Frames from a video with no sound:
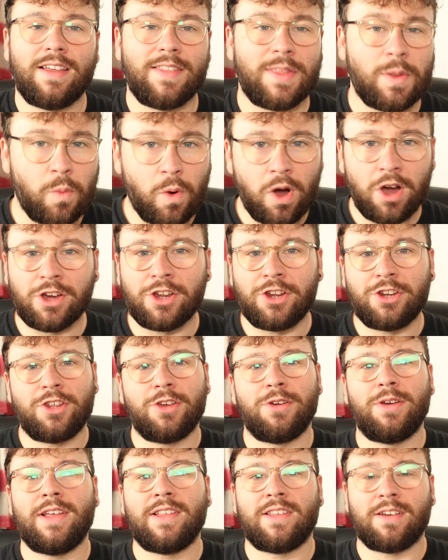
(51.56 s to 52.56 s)
And then what I'm going to
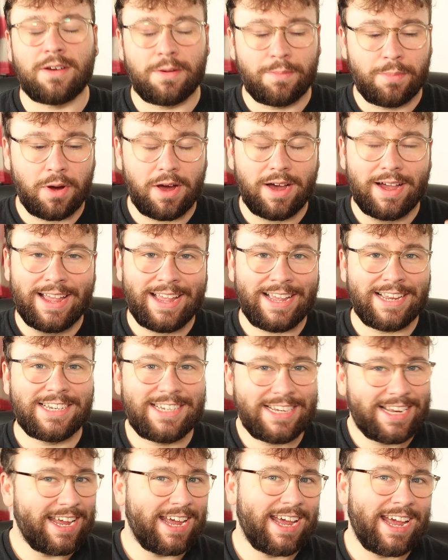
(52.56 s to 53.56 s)
do is I'm going to put
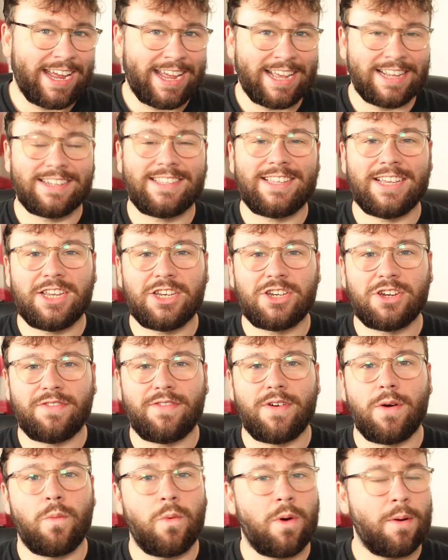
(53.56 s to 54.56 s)
each kit against each
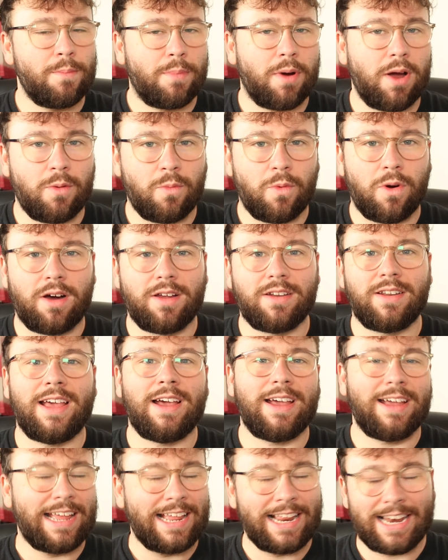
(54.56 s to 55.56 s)
other one by one,
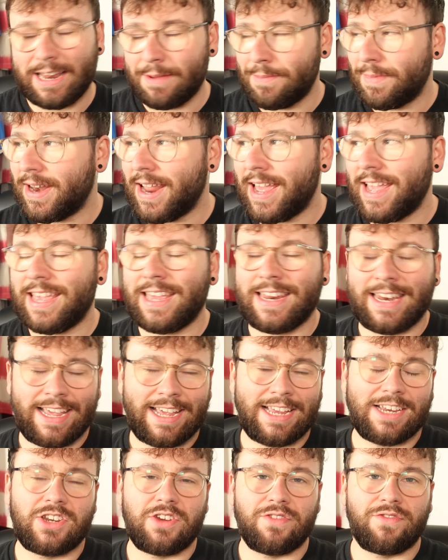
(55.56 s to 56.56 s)
eliminating
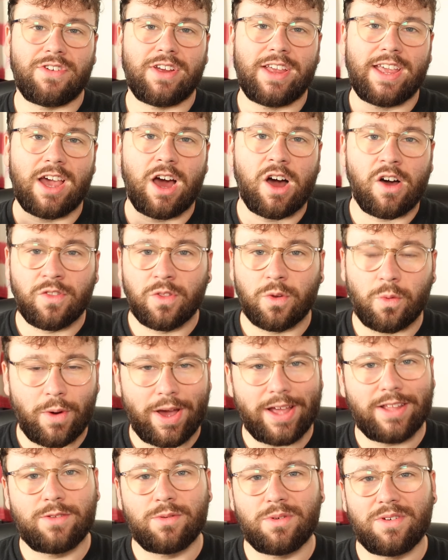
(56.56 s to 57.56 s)
each different kit on the
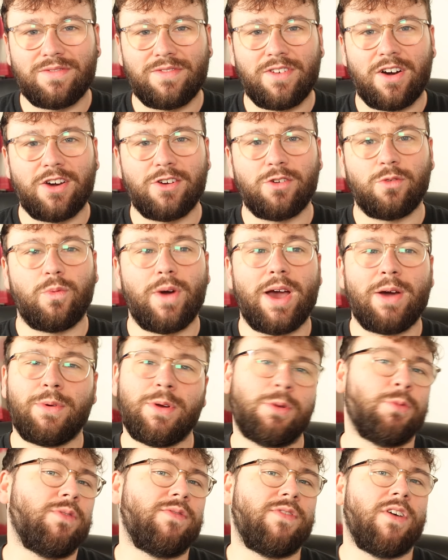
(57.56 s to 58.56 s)
way to a final where
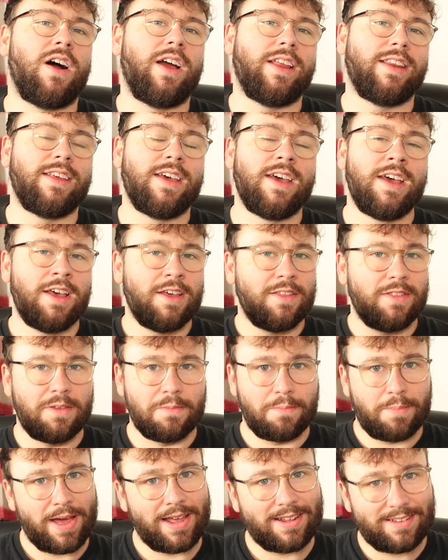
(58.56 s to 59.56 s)
we will find the
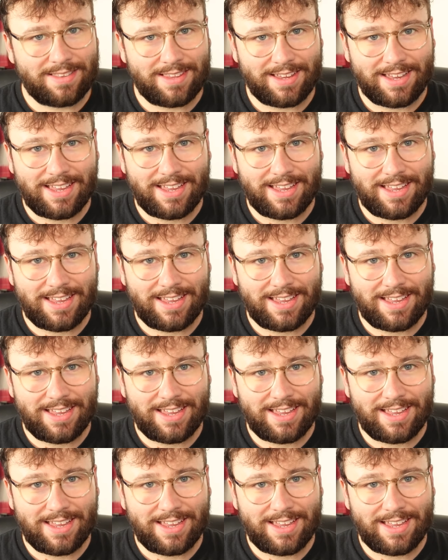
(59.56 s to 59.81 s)
best